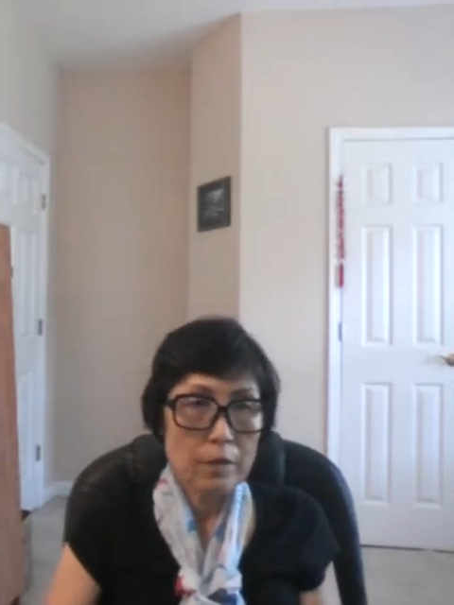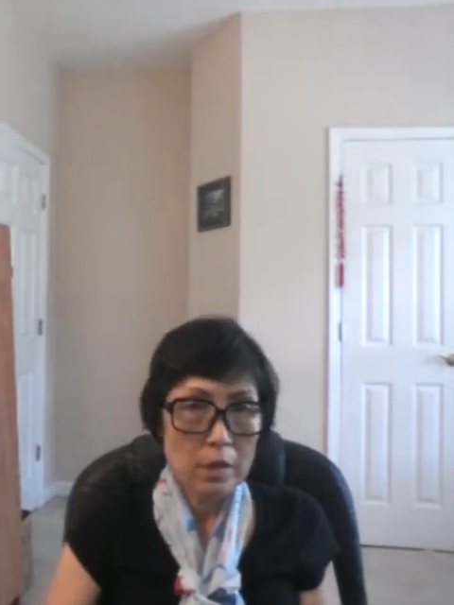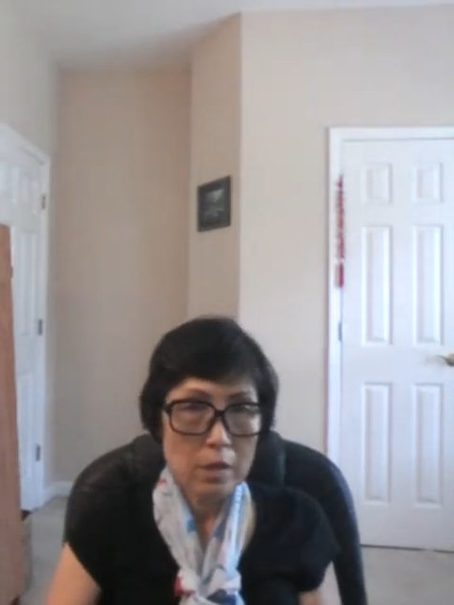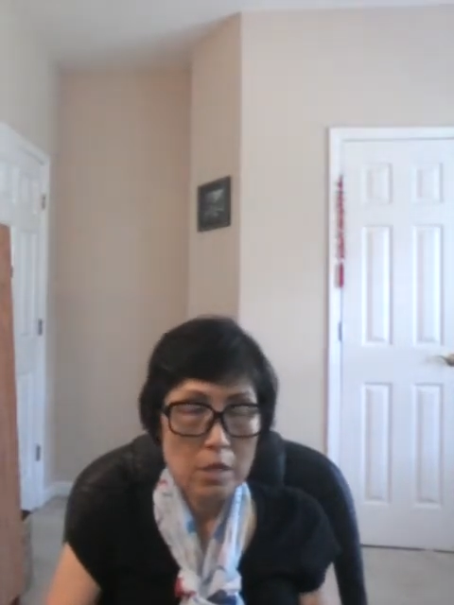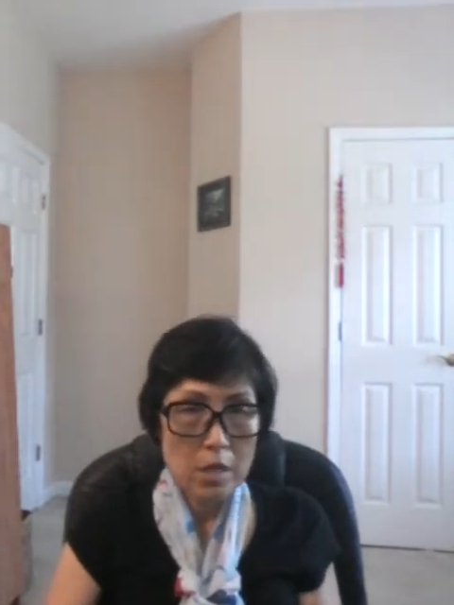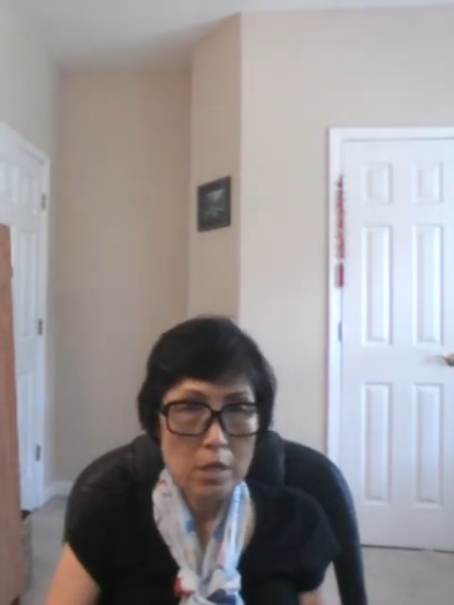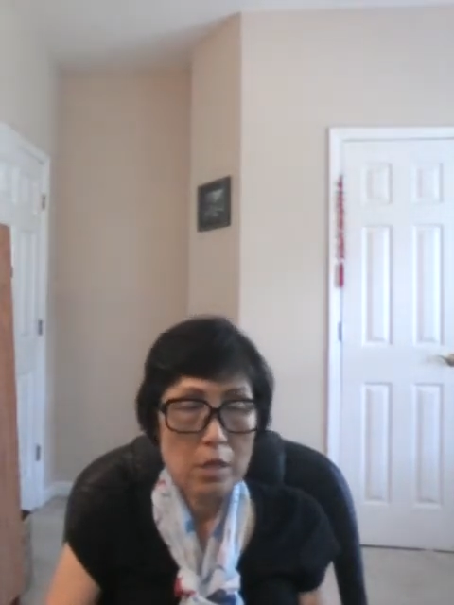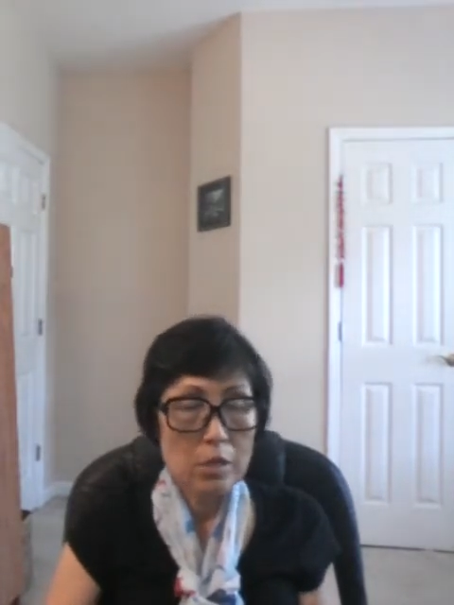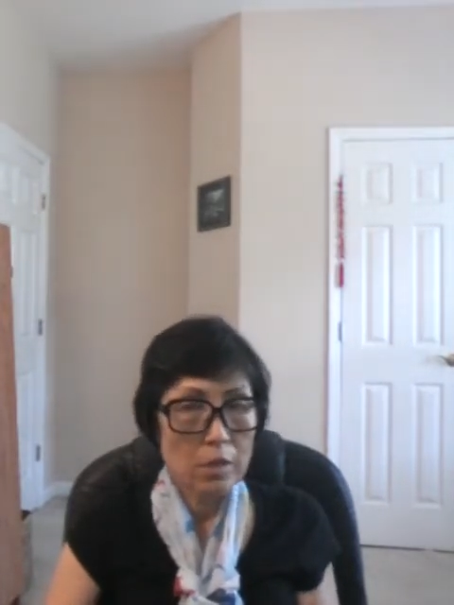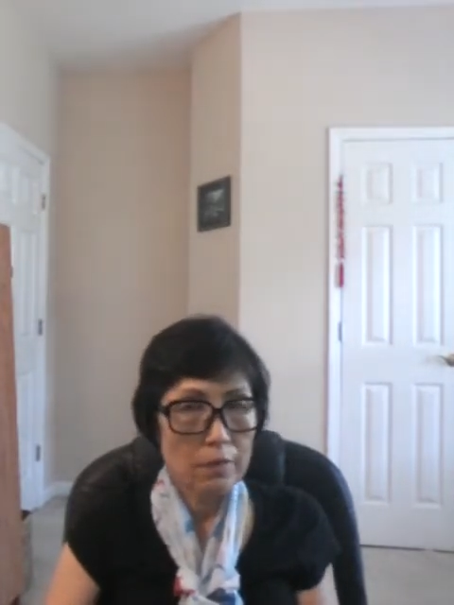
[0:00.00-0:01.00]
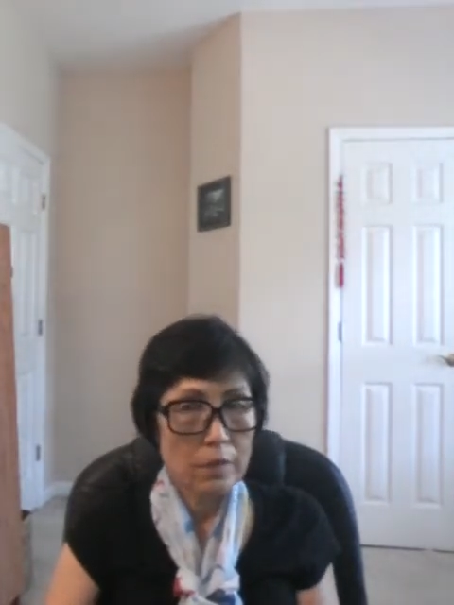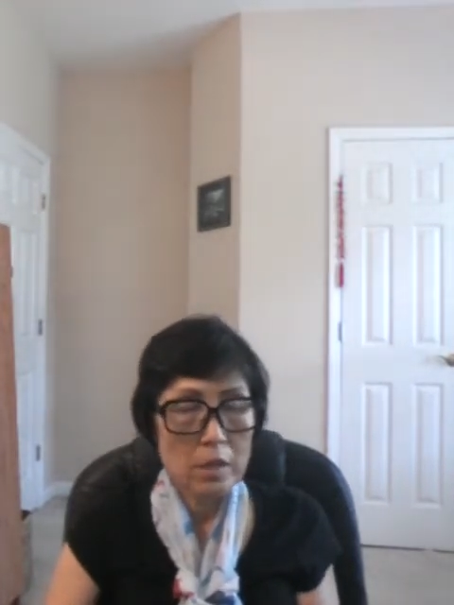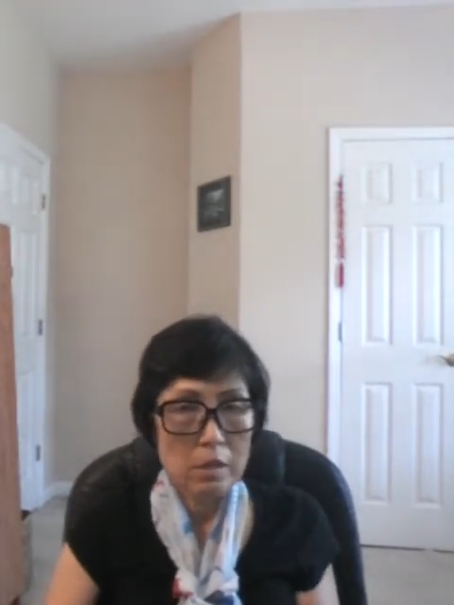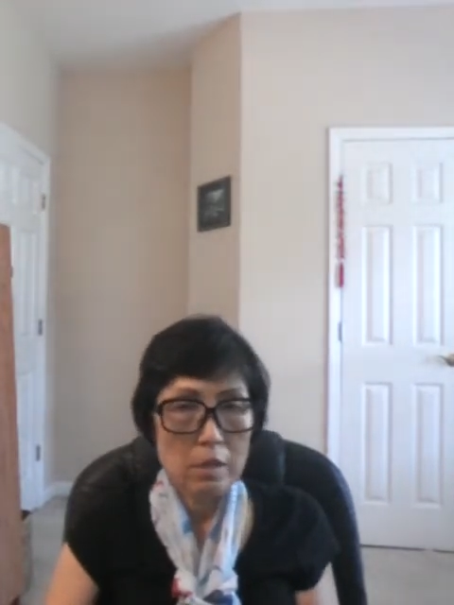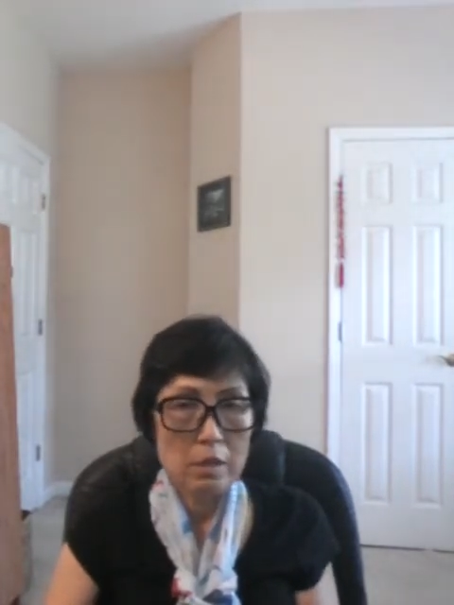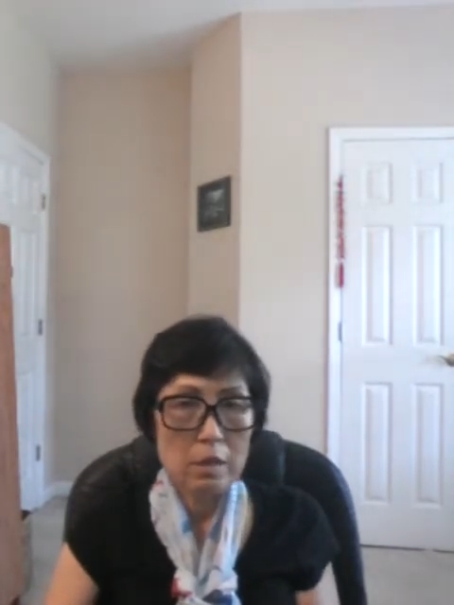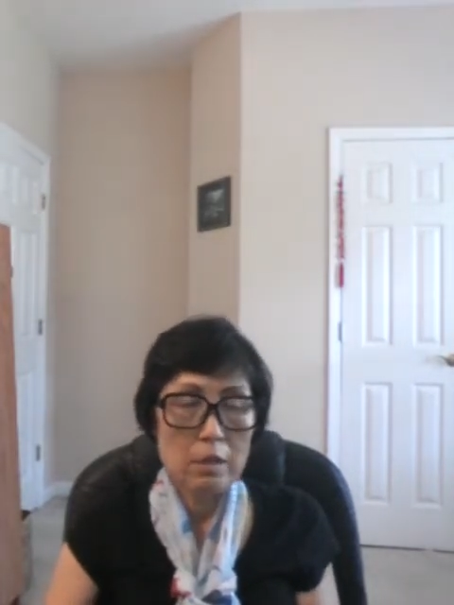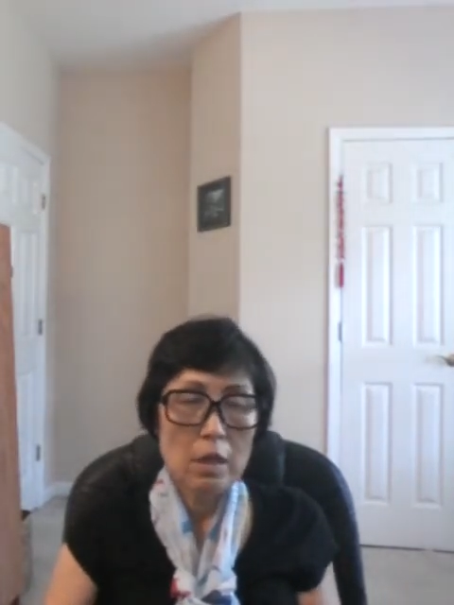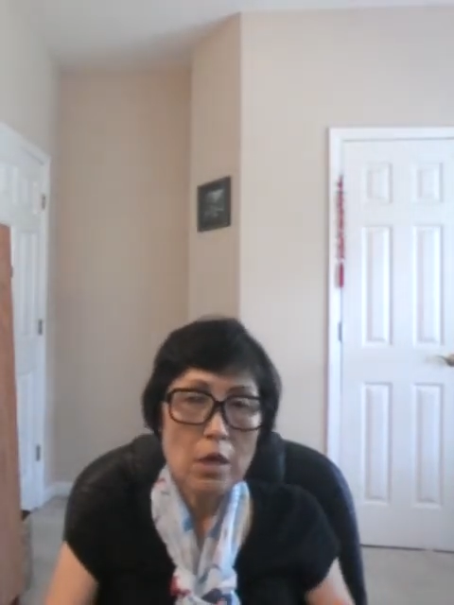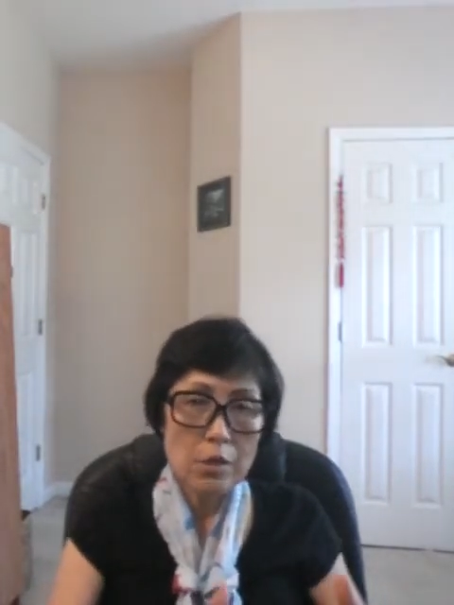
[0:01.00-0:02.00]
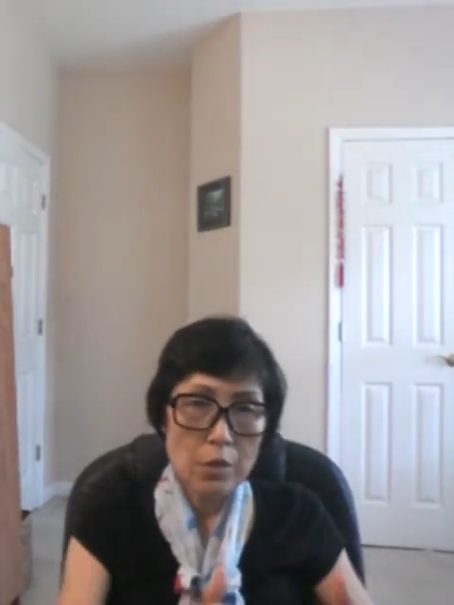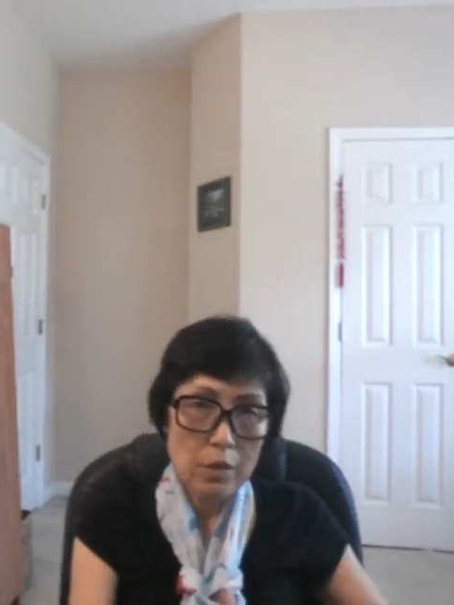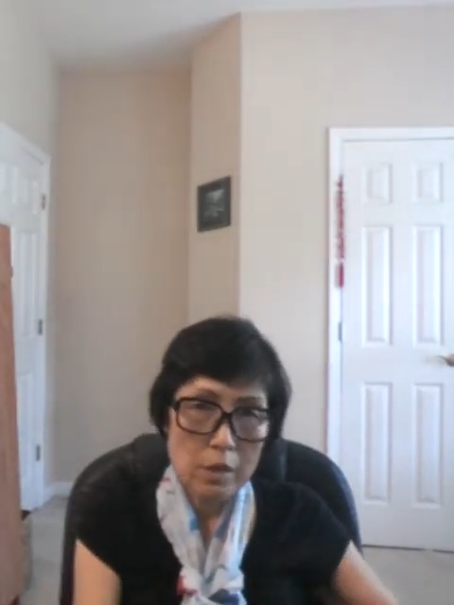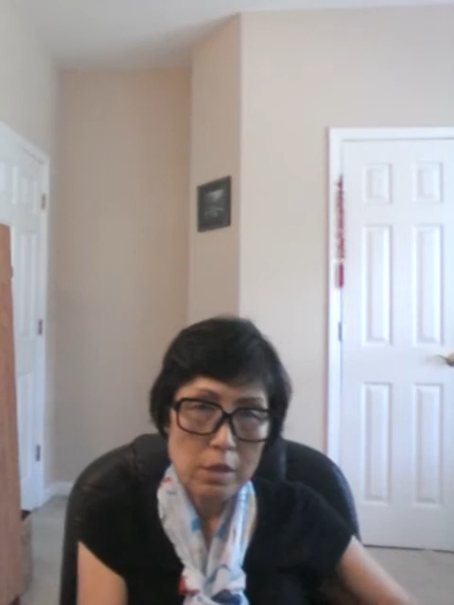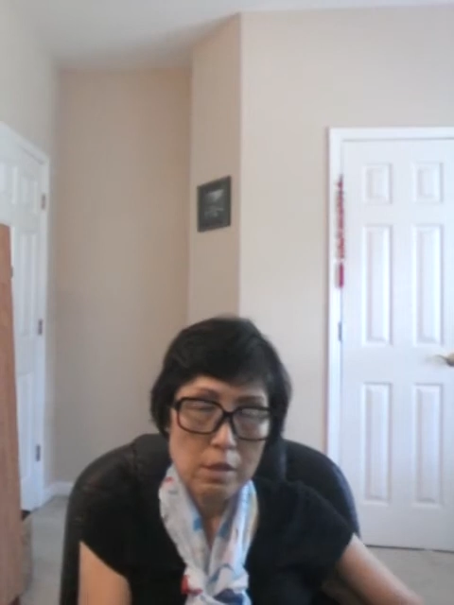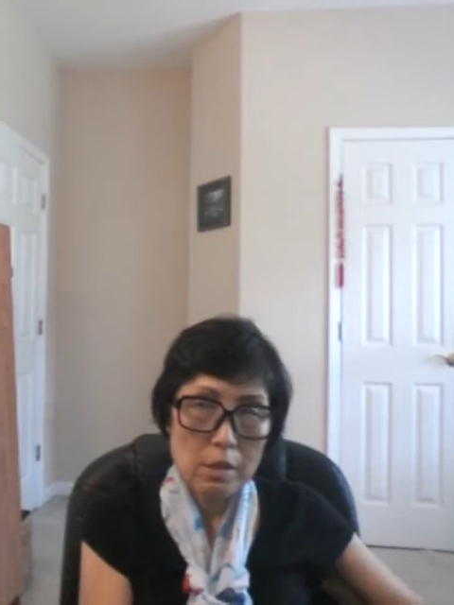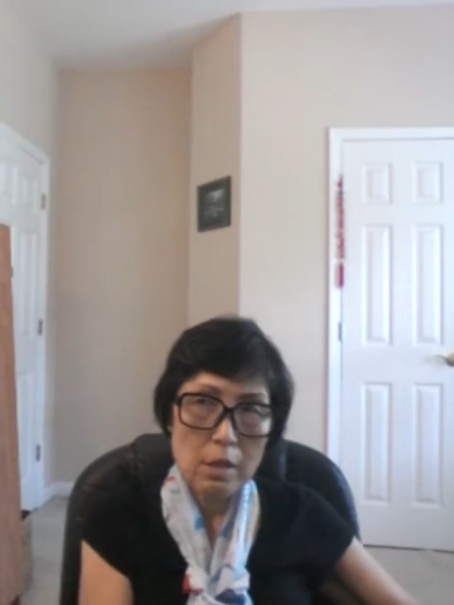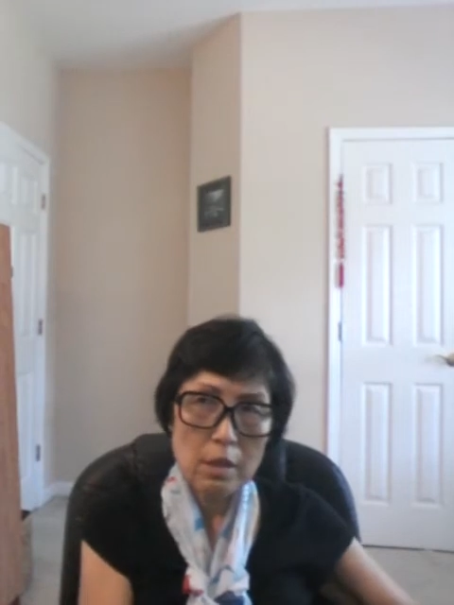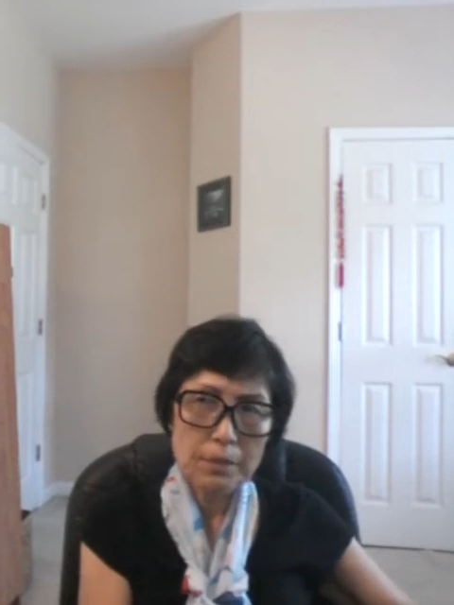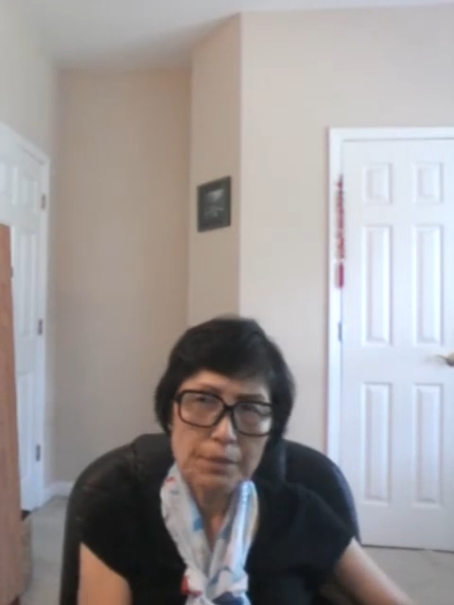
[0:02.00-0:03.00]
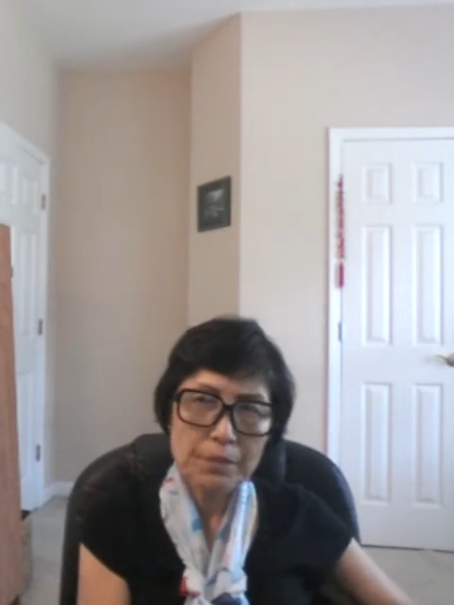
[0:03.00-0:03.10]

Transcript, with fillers: the conditions of diseases. So this is uh,